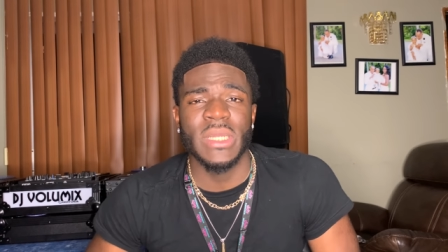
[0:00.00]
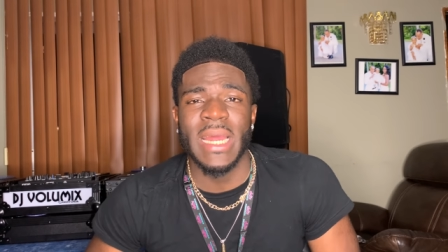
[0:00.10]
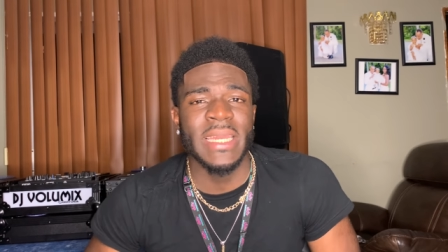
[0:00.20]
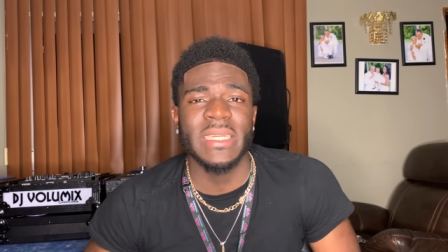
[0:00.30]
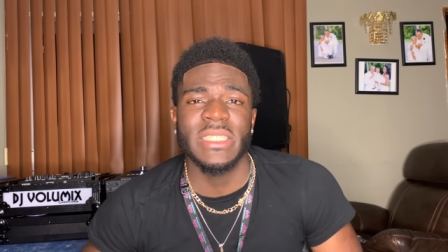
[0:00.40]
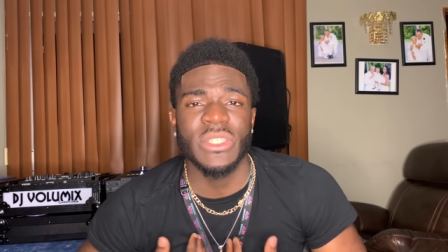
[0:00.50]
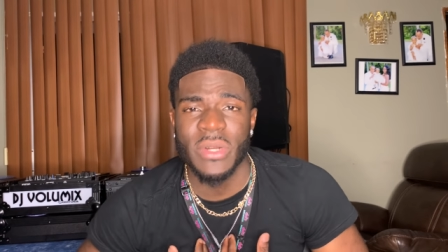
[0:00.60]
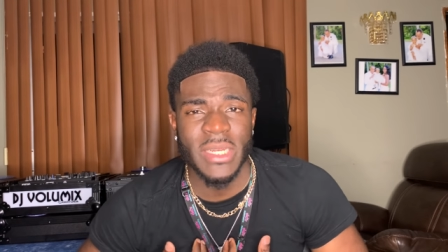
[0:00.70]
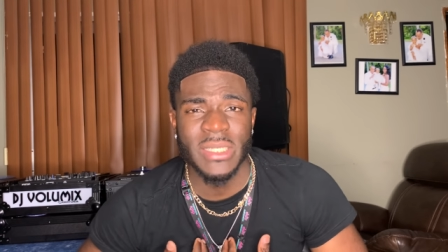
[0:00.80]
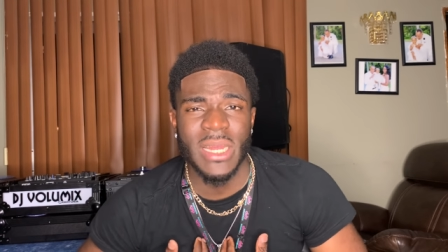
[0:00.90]
I didn't
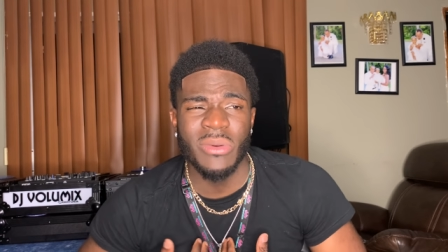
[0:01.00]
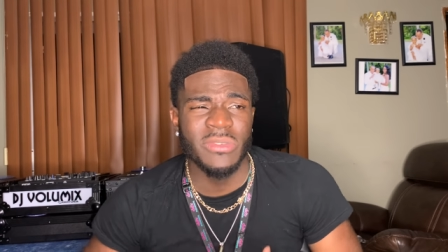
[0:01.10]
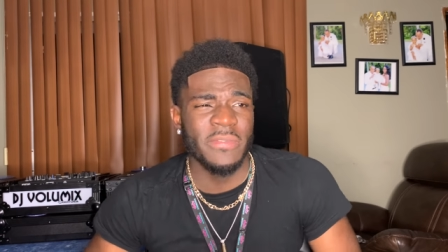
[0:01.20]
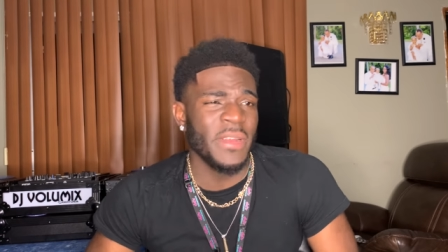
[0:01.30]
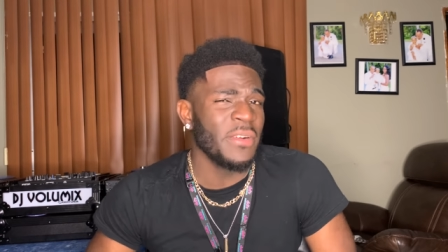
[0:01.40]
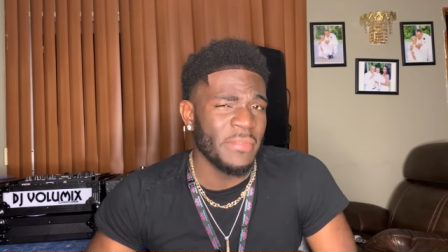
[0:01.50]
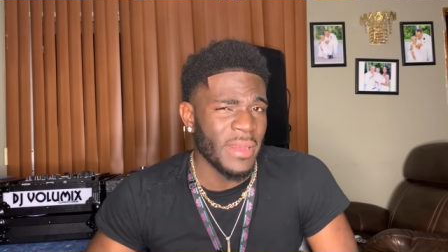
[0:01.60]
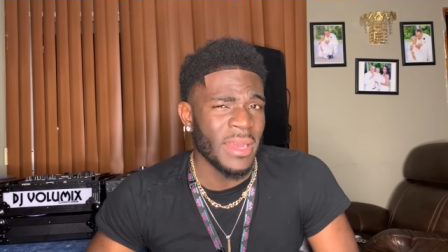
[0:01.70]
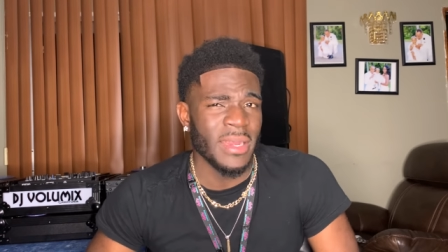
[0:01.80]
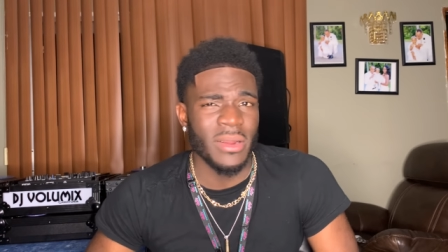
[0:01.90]
stress. I was
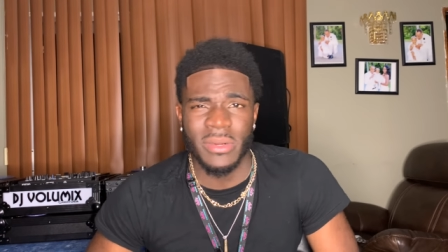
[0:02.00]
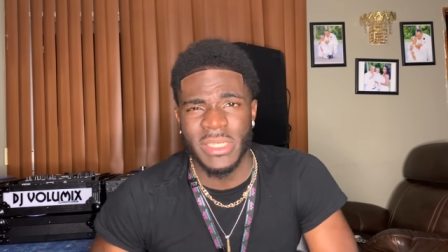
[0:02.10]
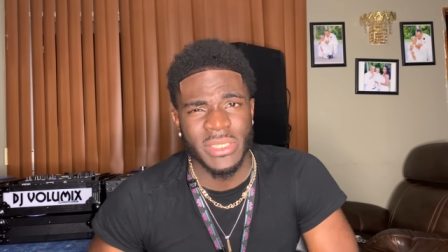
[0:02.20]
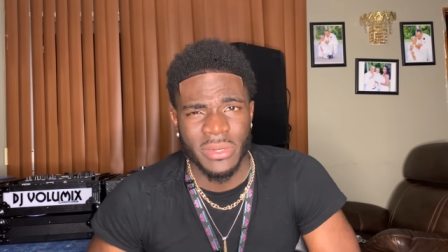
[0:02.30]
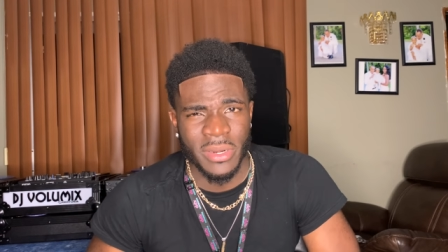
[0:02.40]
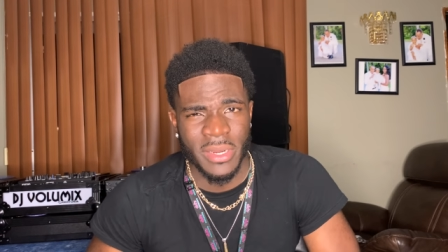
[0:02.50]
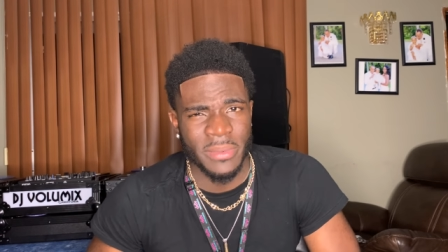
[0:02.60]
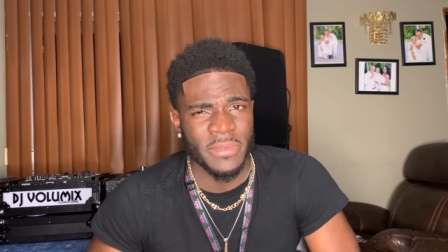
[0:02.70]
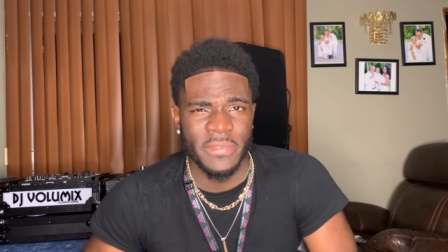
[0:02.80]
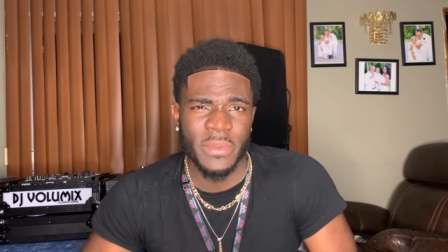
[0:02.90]
verified on Instagram,
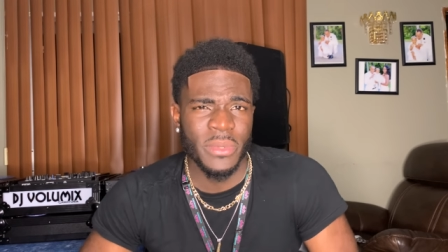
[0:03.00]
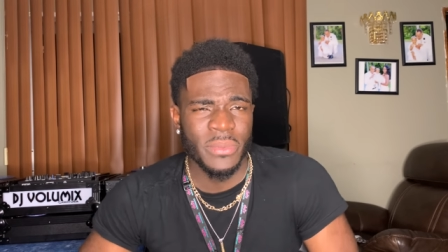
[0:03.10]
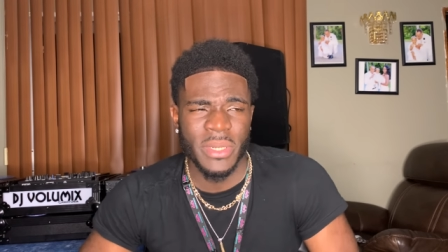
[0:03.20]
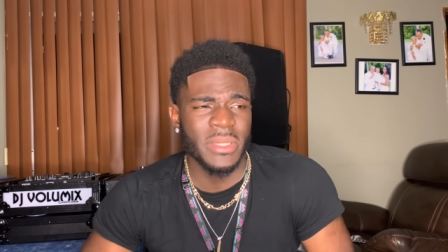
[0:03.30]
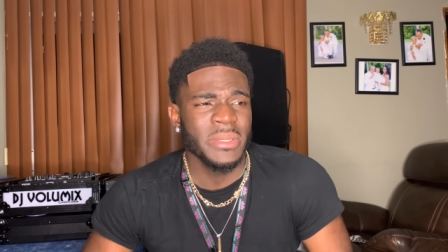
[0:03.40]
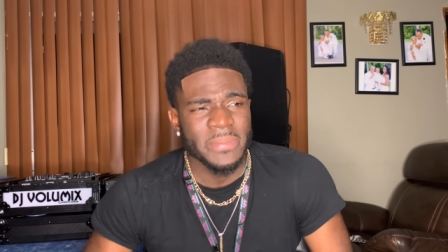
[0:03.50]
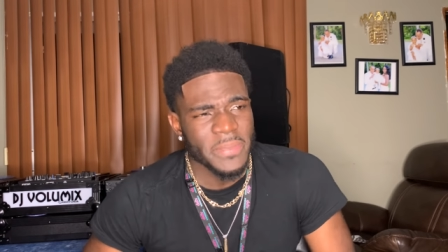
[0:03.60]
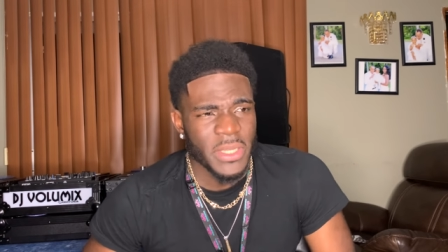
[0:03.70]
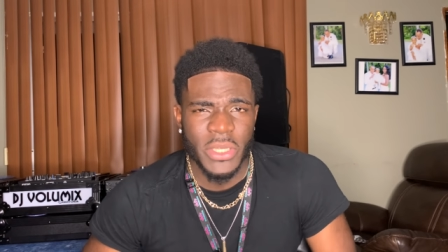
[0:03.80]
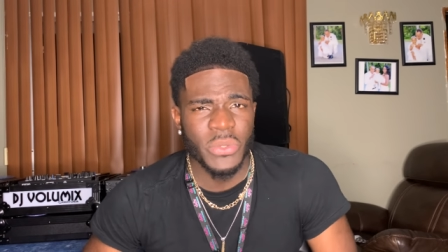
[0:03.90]
you feel me, with a
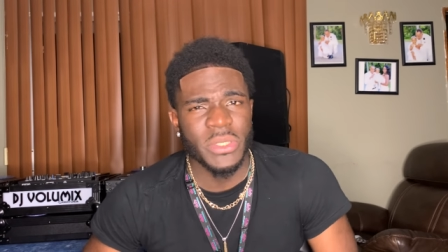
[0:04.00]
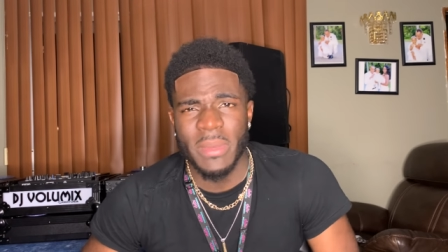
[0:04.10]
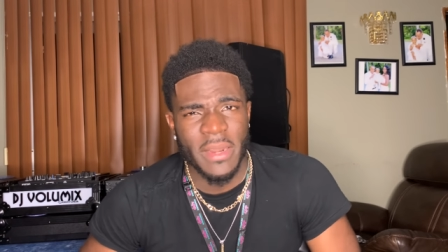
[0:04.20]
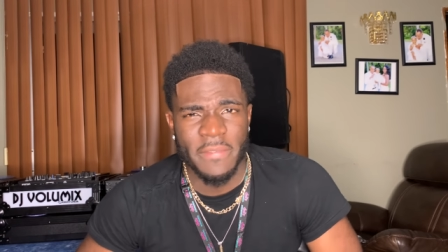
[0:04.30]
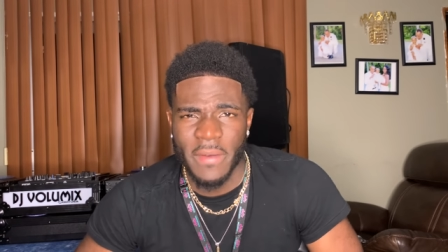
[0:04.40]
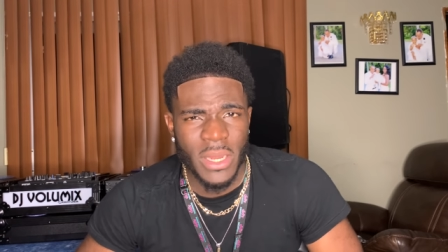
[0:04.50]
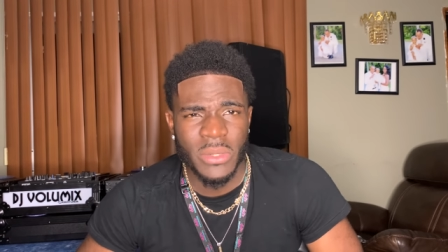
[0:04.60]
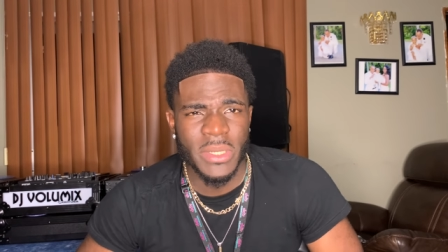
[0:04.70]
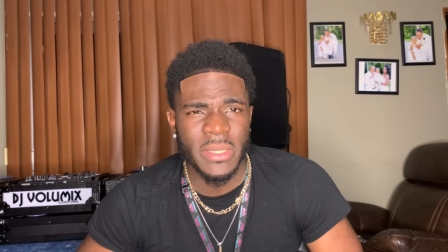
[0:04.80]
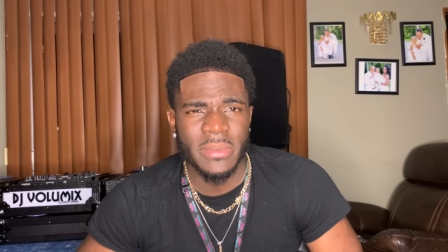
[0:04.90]
huge amount of
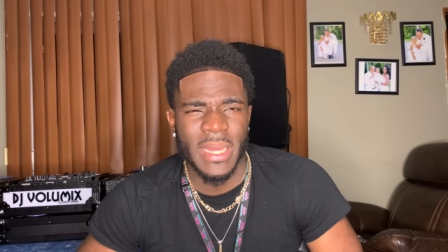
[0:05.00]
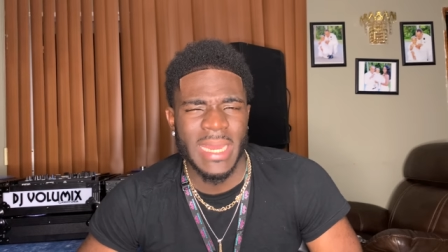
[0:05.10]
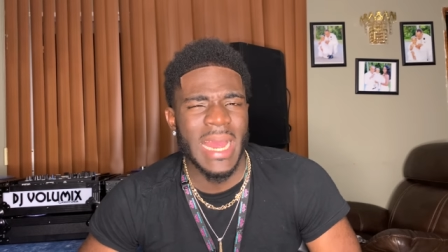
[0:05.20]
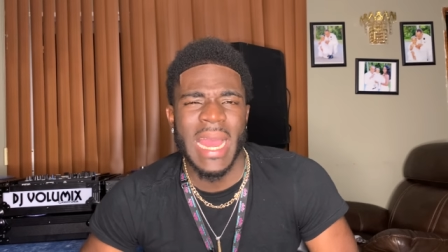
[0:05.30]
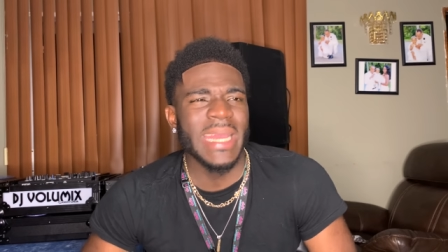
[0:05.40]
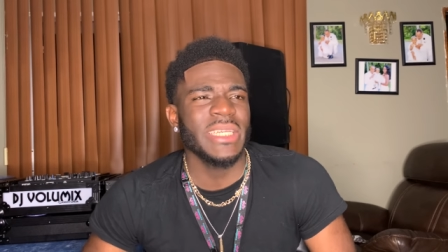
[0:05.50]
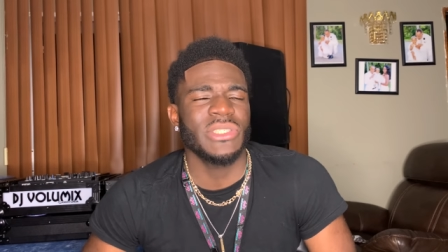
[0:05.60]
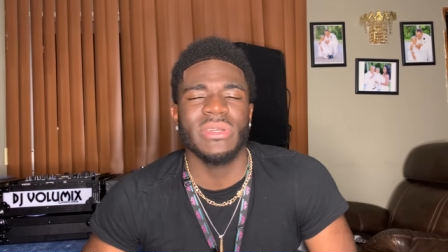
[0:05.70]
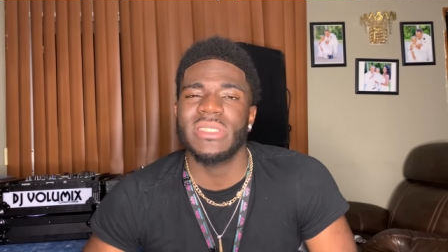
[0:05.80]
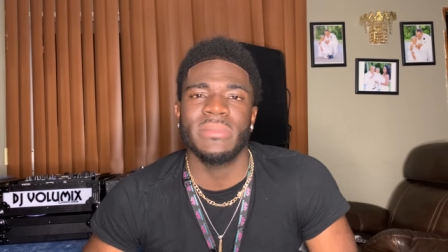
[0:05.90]
following, and I ain't
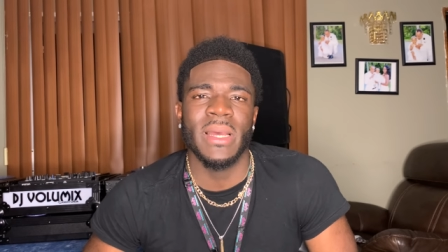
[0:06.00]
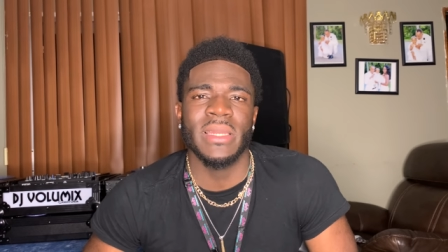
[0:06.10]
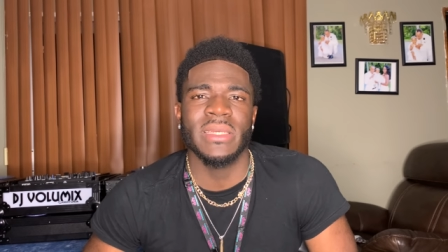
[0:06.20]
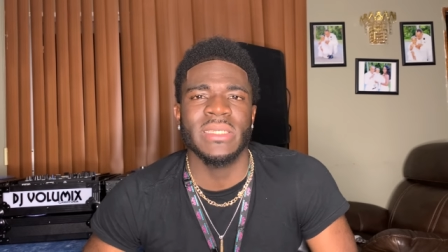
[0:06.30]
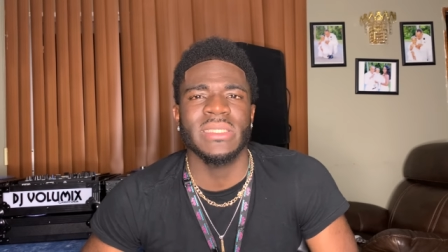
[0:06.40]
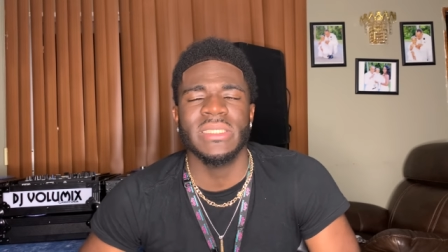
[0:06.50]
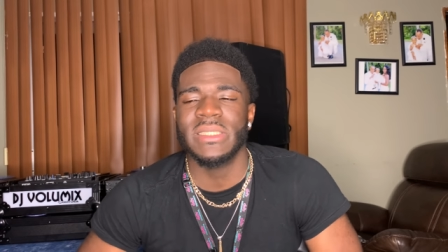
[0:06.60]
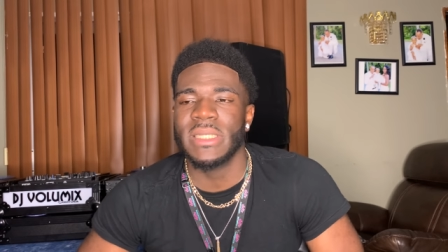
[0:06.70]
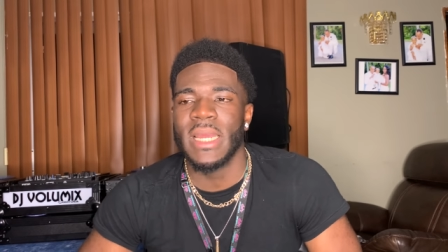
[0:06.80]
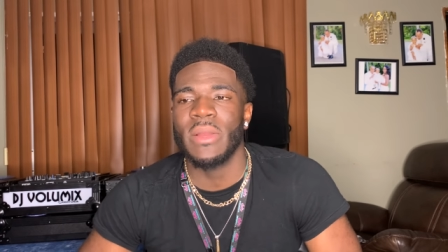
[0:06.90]
stressed about it, because it's
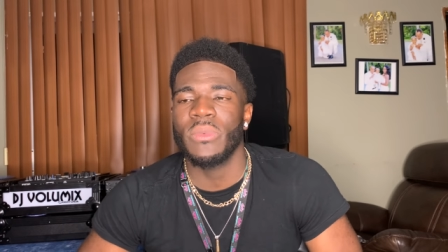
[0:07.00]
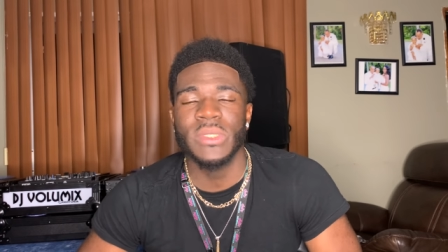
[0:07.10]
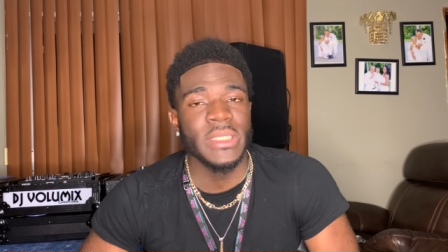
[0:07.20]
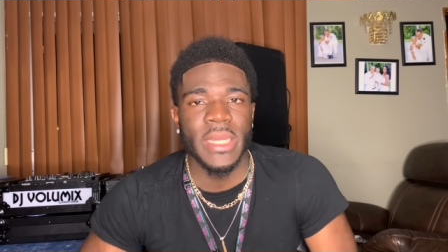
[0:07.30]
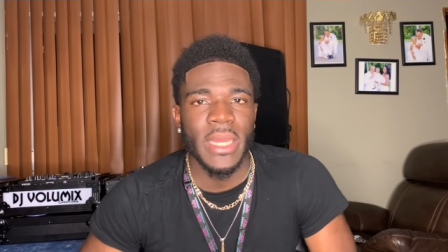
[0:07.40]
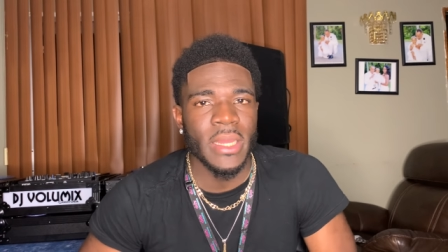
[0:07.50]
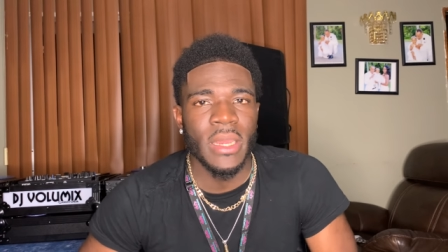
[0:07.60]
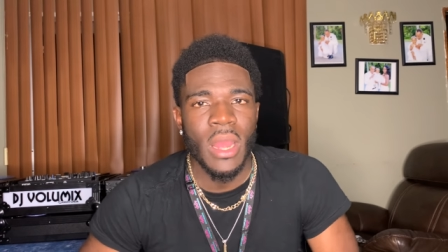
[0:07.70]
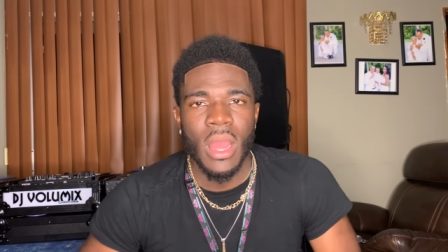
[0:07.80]
just like, once again,